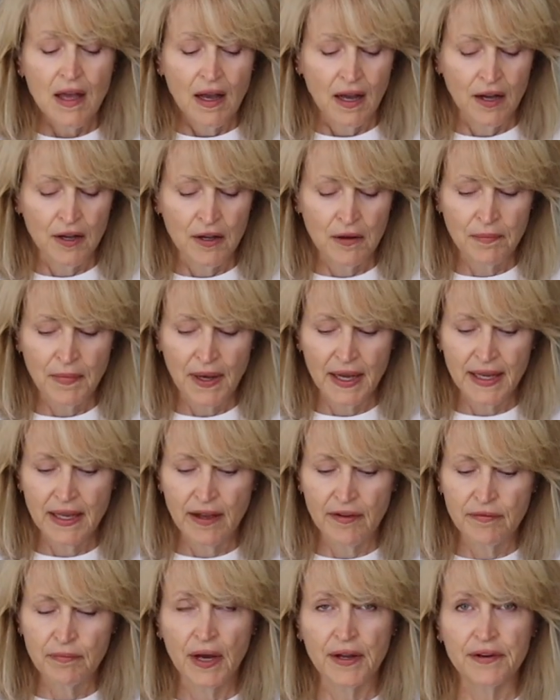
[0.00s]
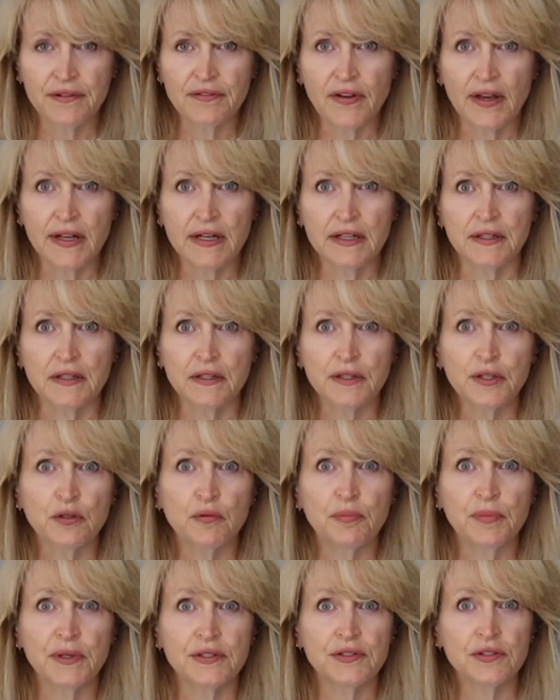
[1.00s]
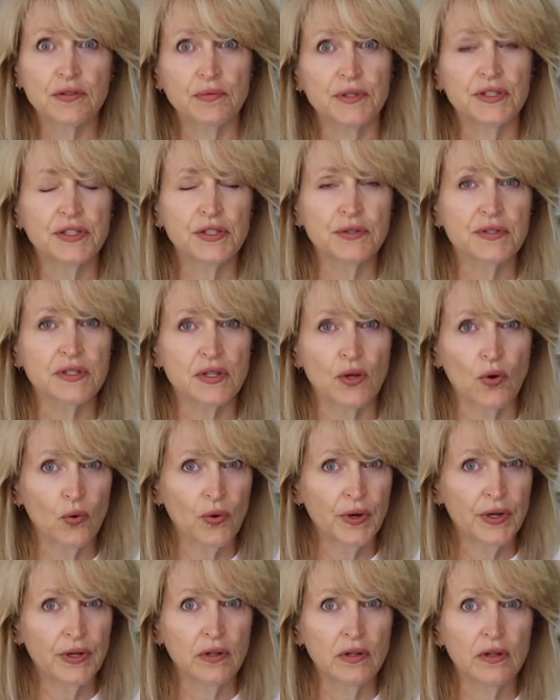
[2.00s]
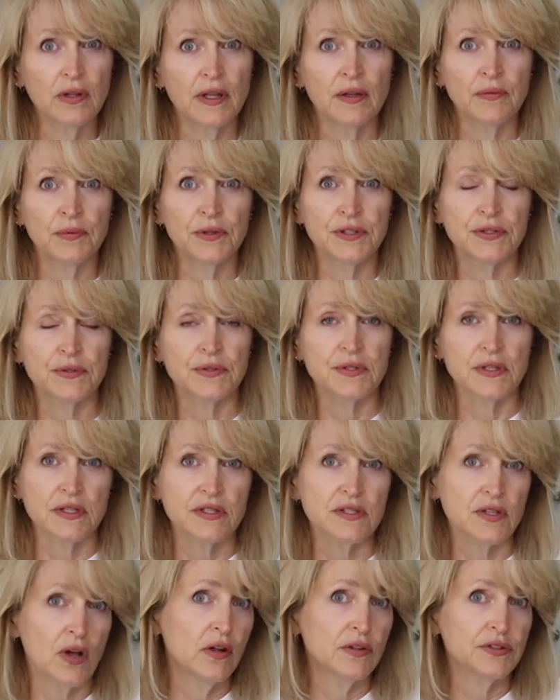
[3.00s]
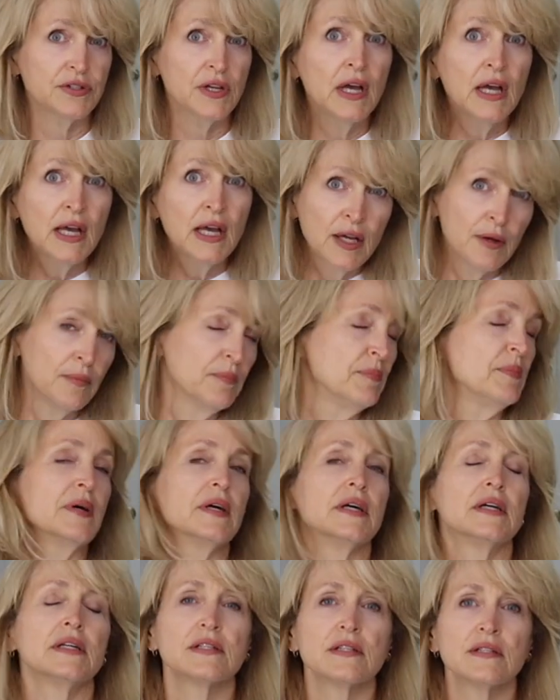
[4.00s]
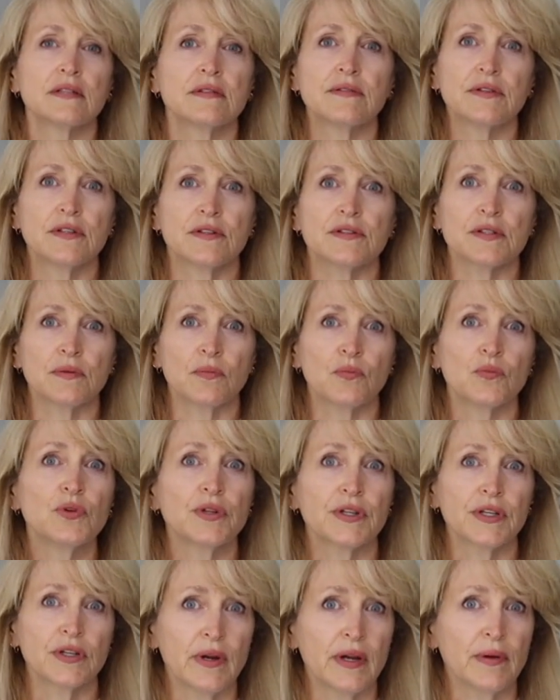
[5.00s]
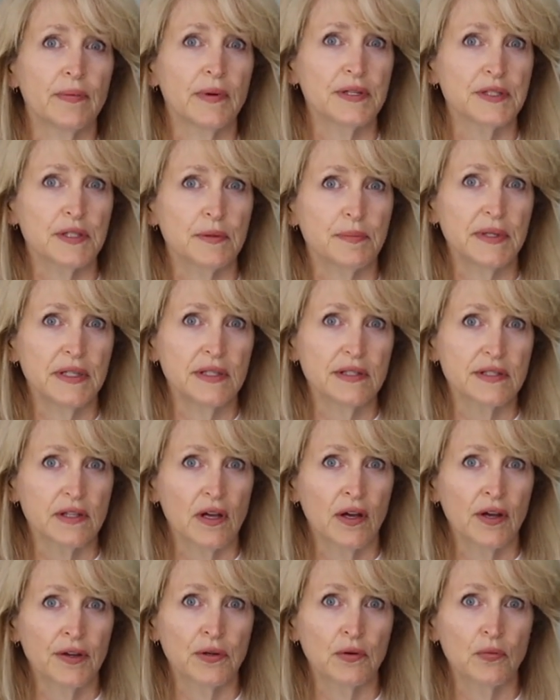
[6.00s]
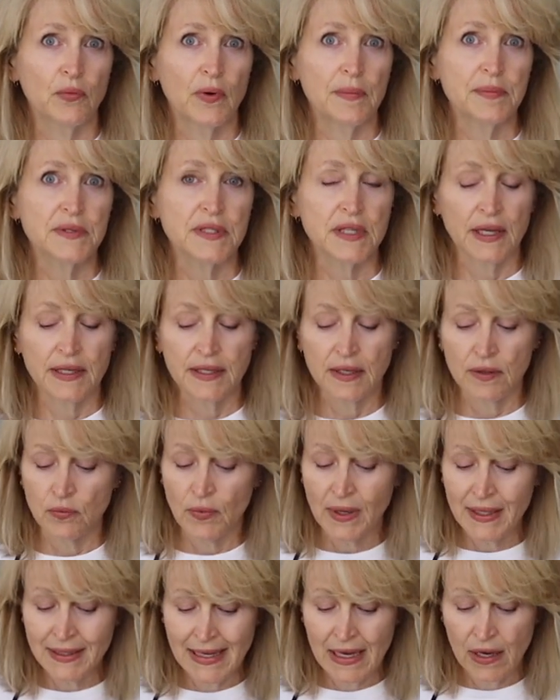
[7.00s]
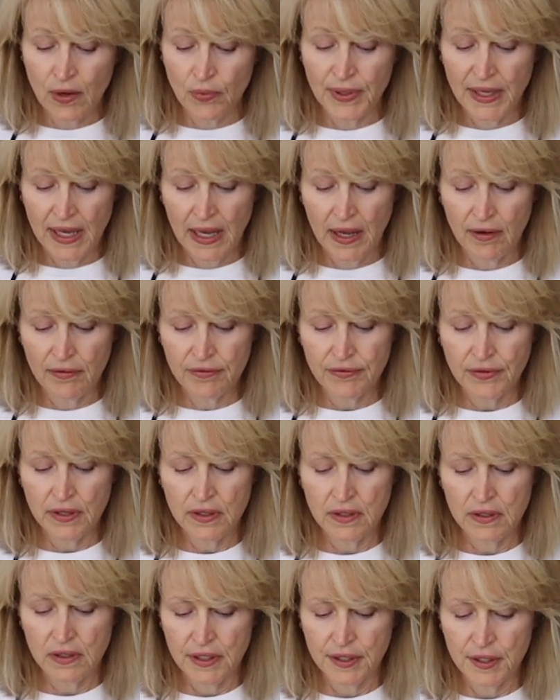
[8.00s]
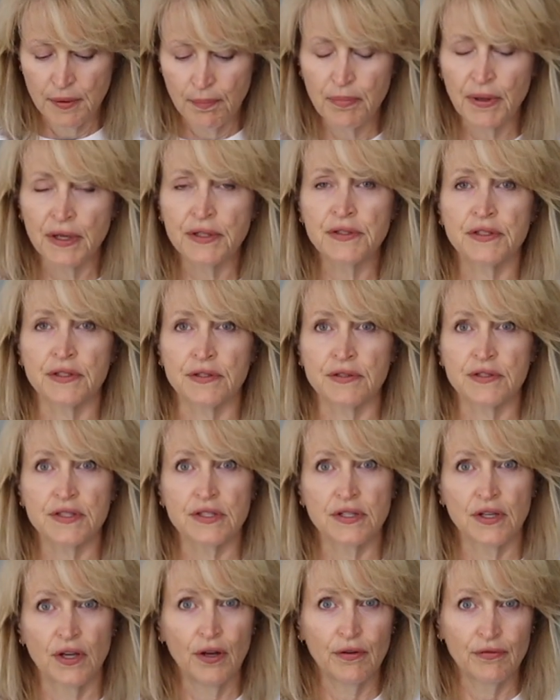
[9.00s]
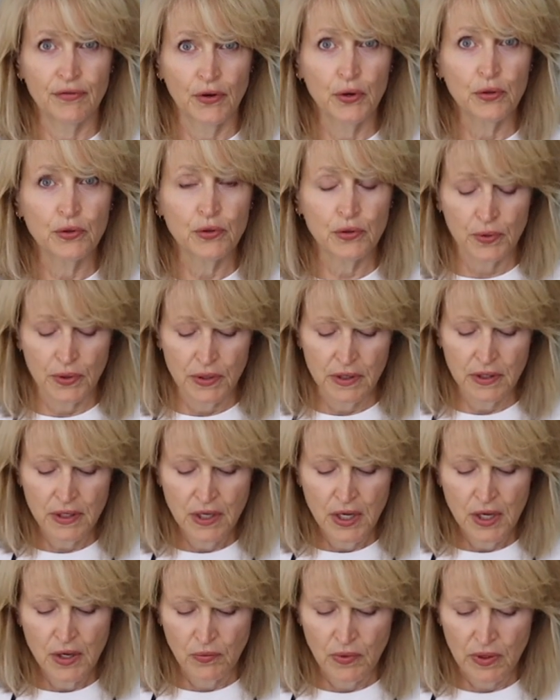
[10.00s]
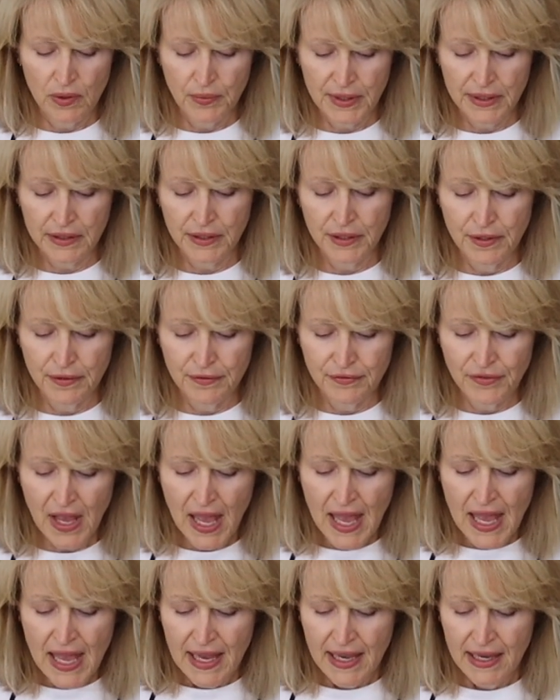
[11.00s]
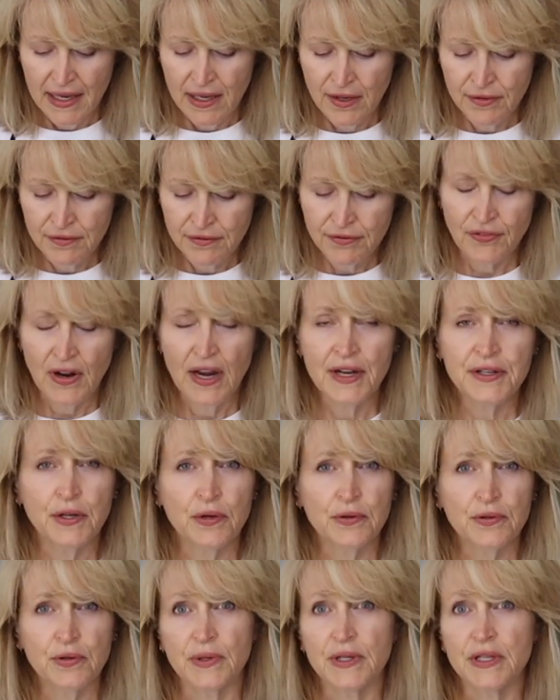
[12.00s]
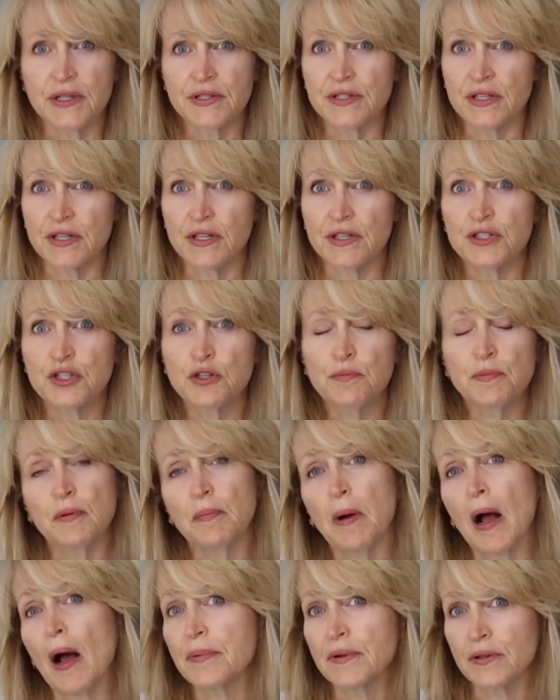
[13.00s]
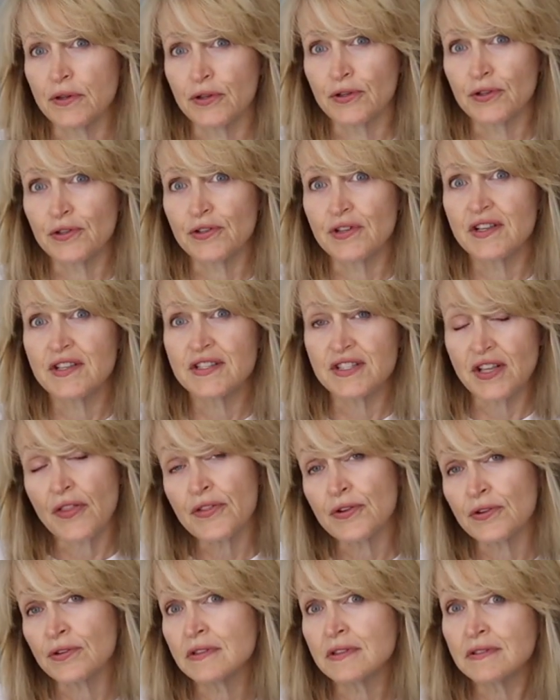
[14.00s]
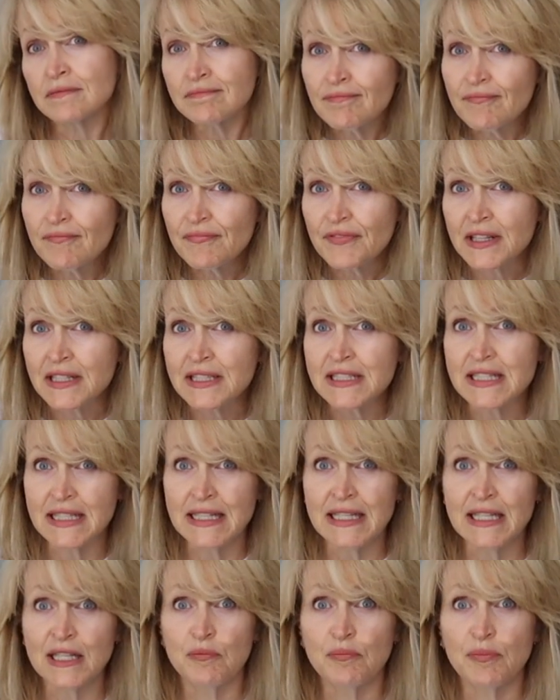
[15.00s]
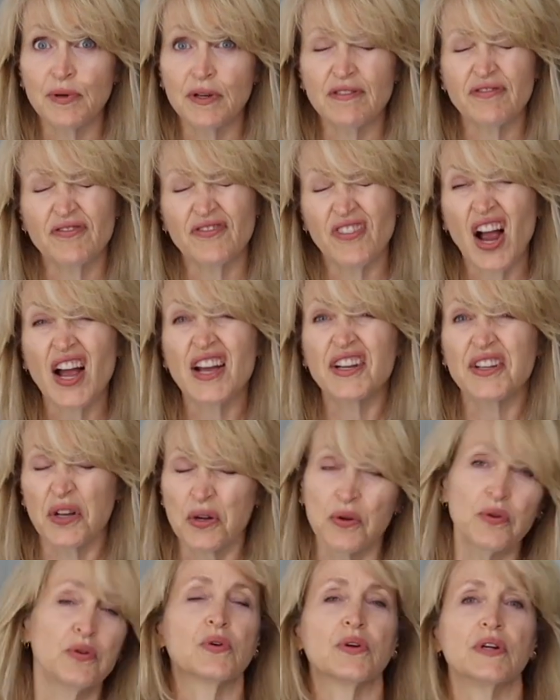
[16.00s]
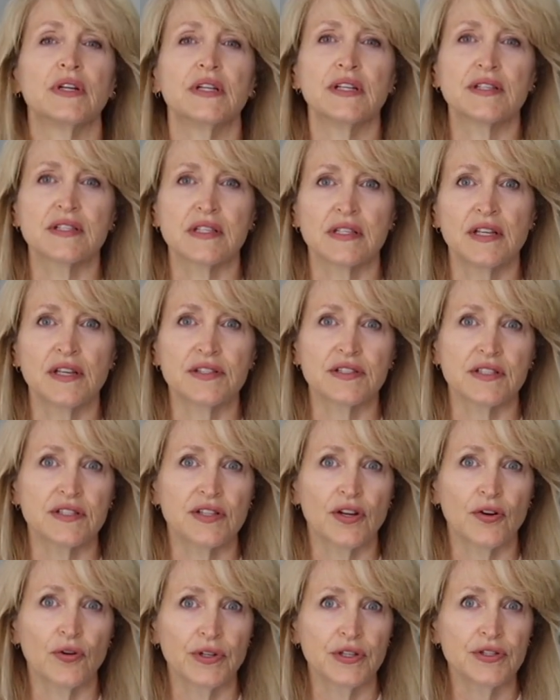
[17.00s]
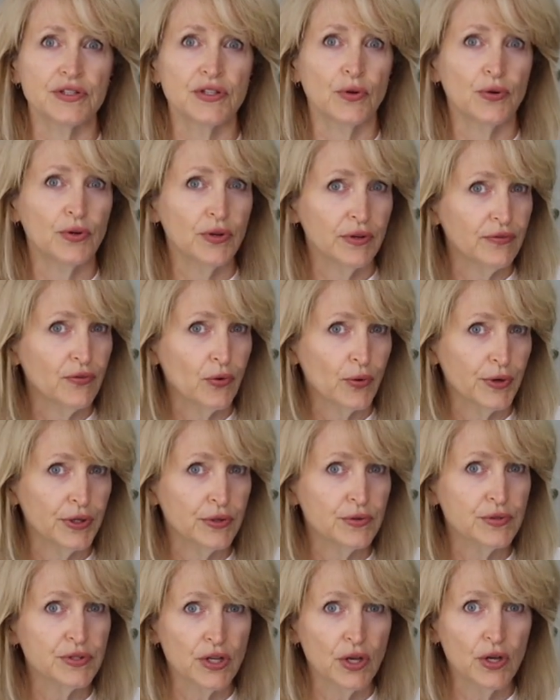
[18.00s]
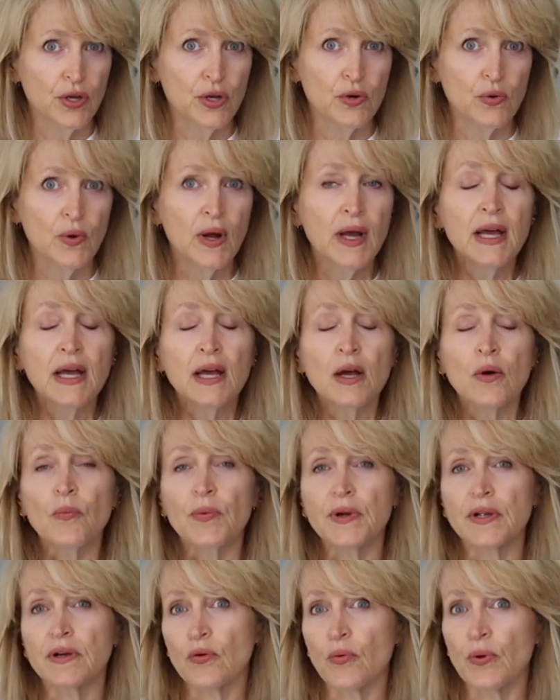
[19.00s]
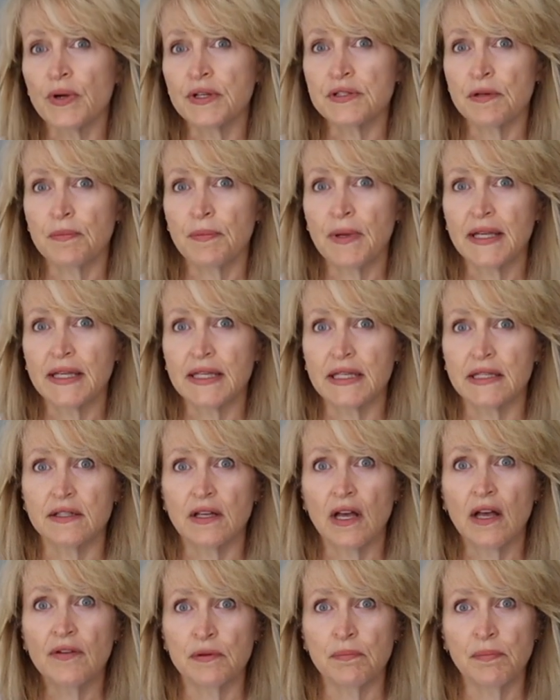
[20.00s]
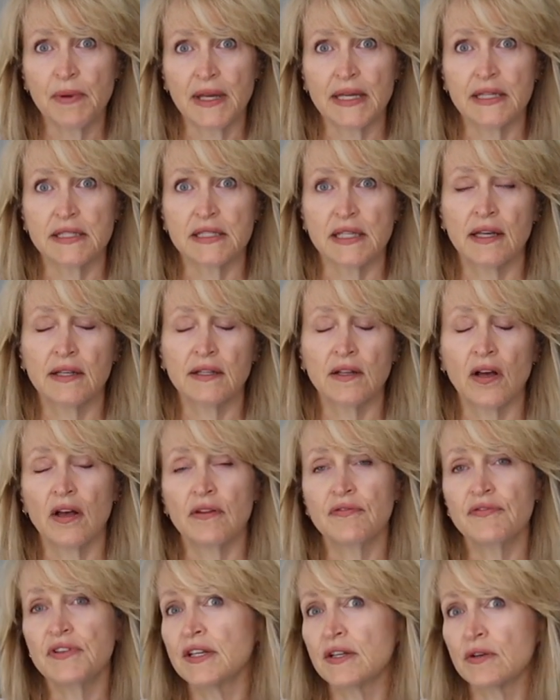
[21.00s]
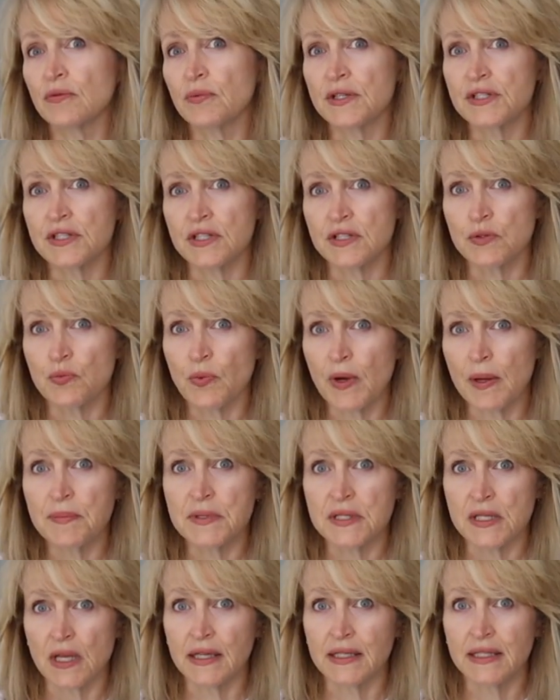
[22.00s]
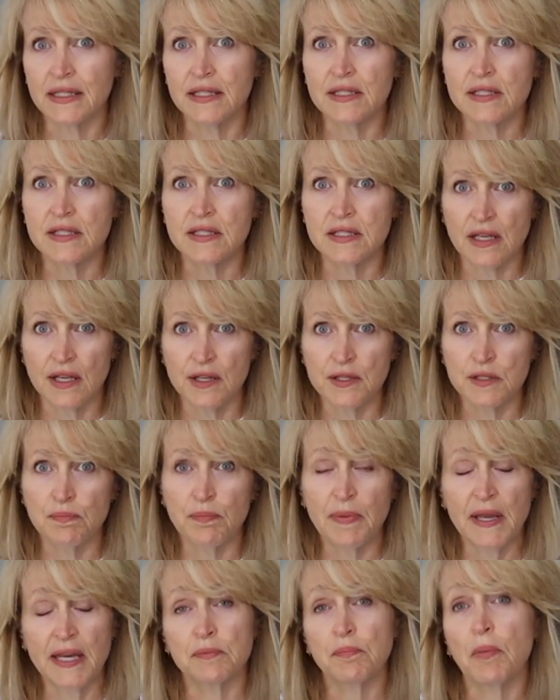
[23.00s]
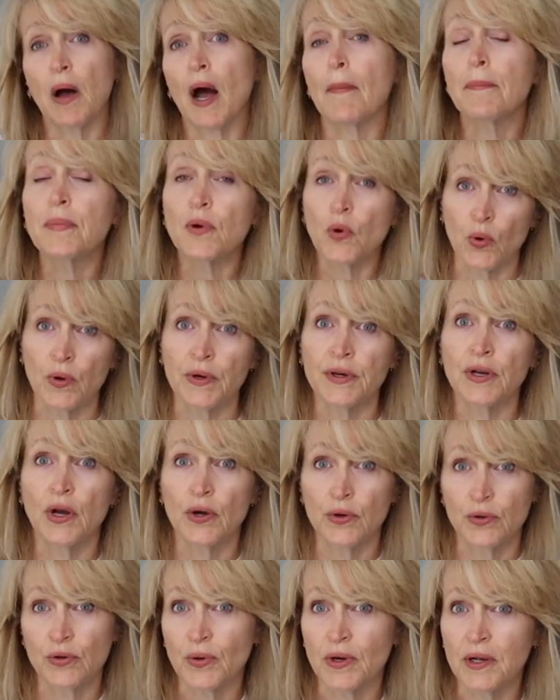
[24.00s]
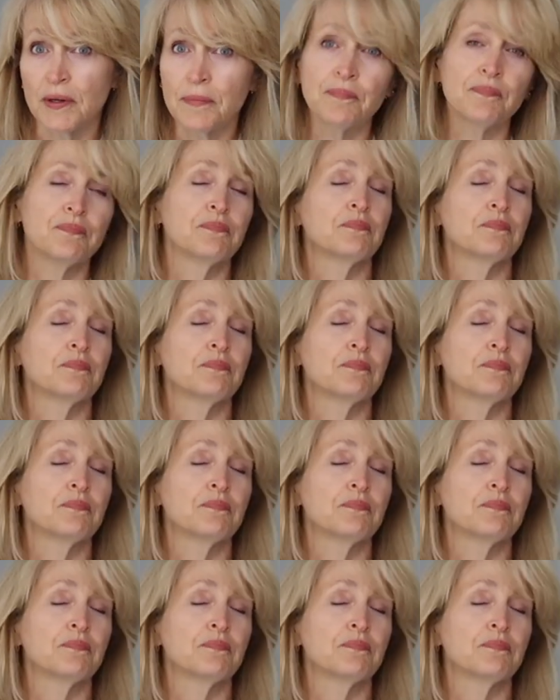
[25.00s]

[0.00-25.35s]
I have modified it a little bit to reduce the oil and reduce the salt, but there's some really great recipes on her website. And right now we have an abundance of okra where we live, and fried okra is a super popular southern thing to eat, but fried okra isn't necessarily so good for you. So we are going to make it oven baked, and on Vegan Rich's website it says baked popcorn okra.